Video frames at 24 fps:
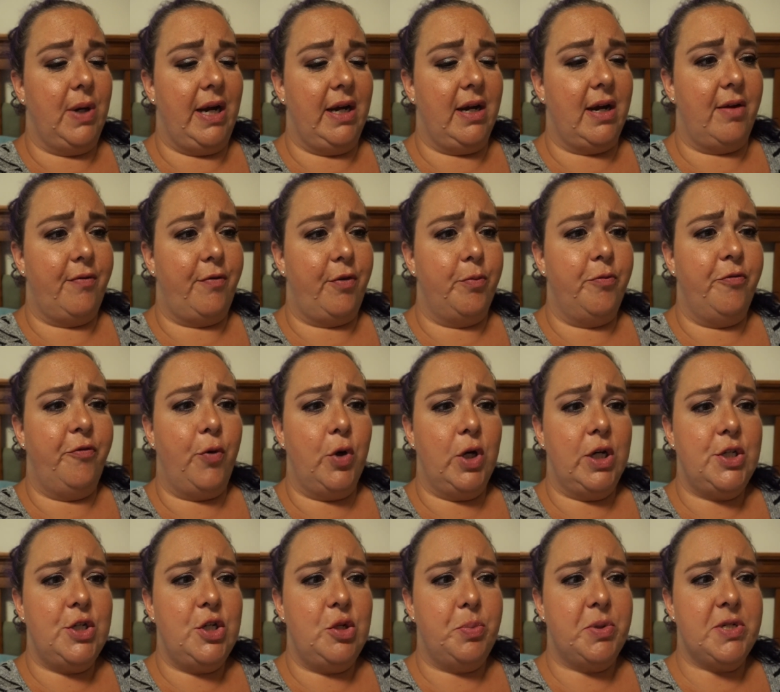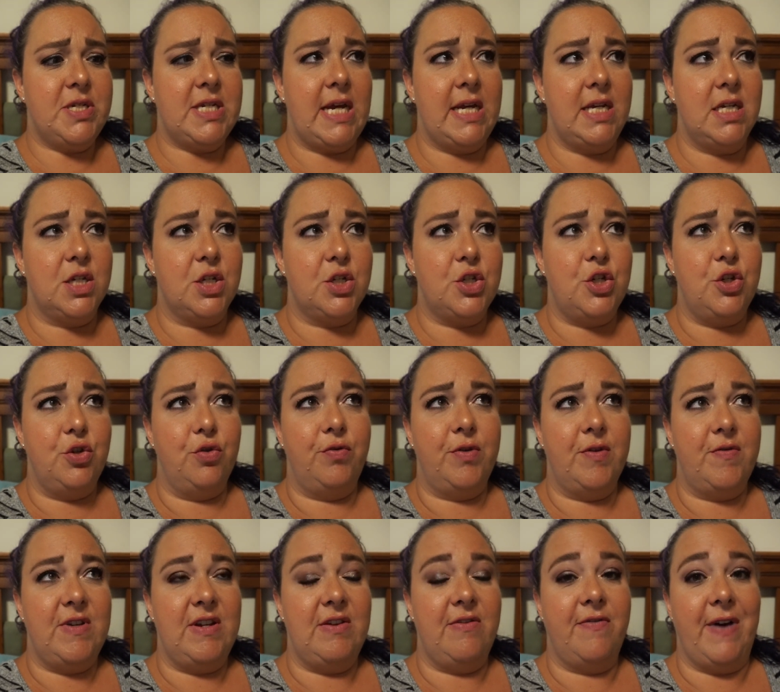I got from 42% to
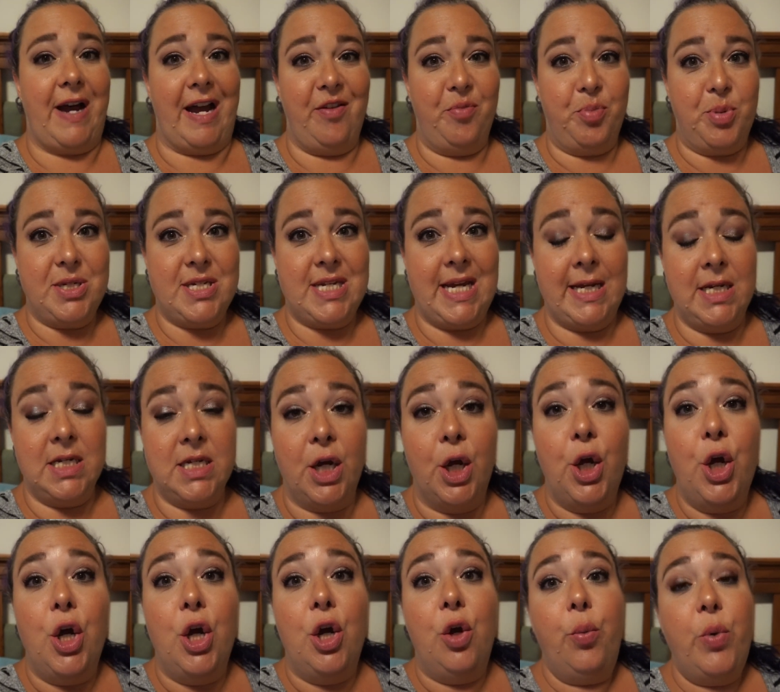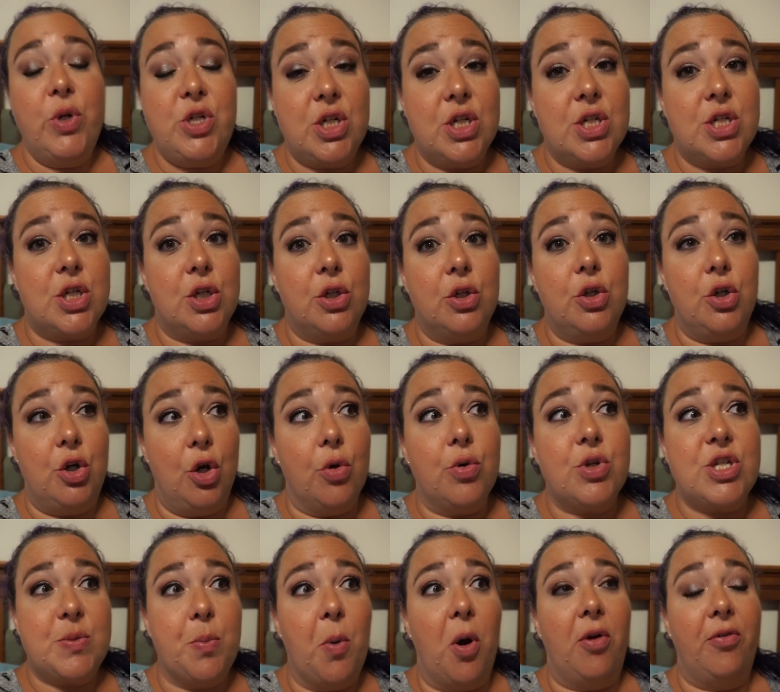55%, which is no
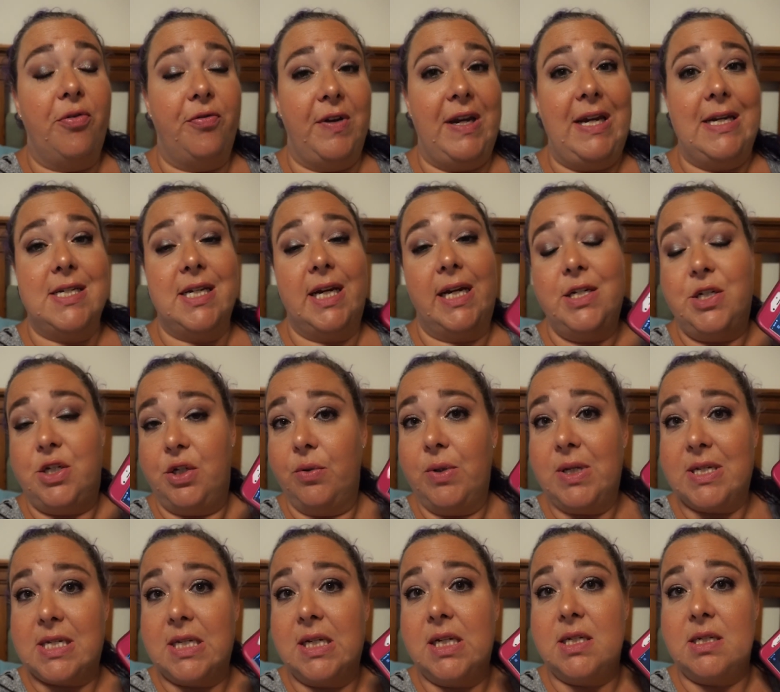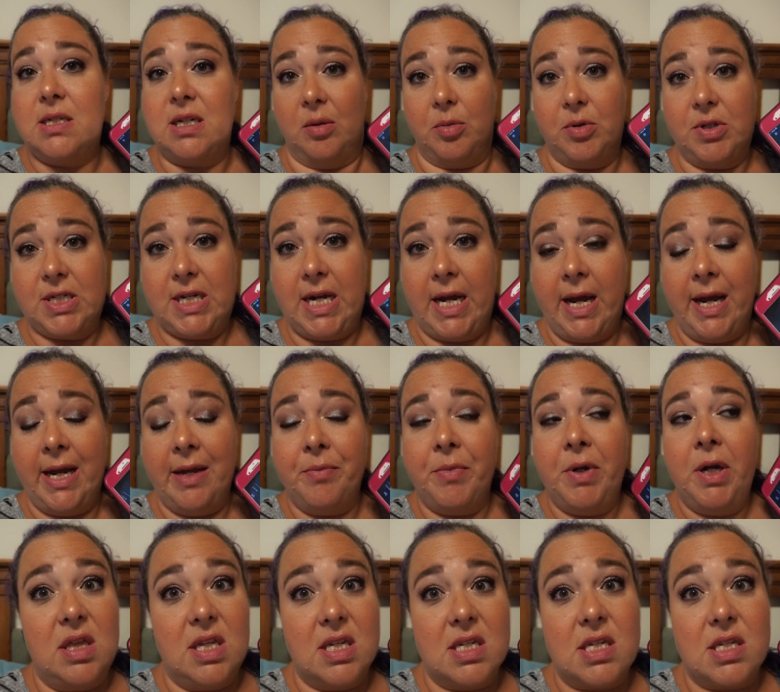small feat. I do listen at double
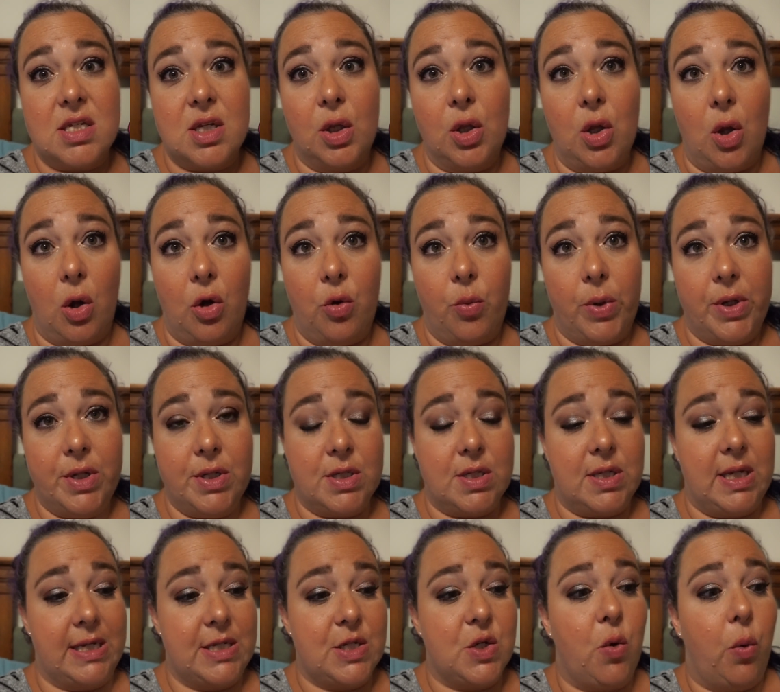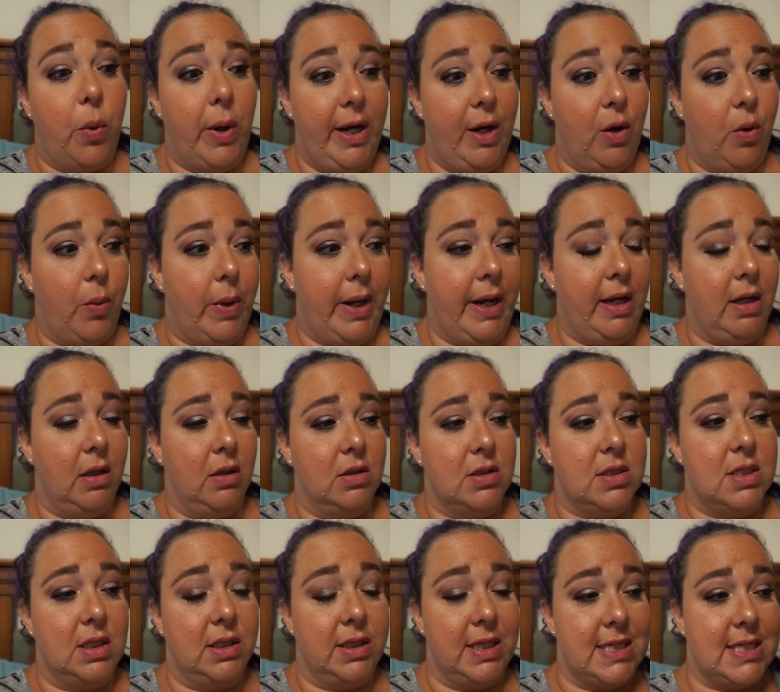time. This is a long one, so that's quite a while
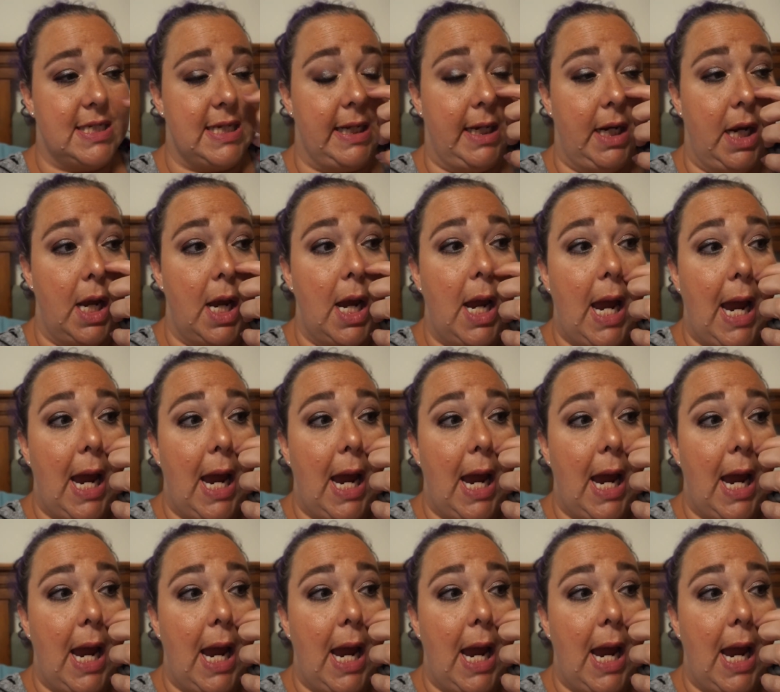to listen.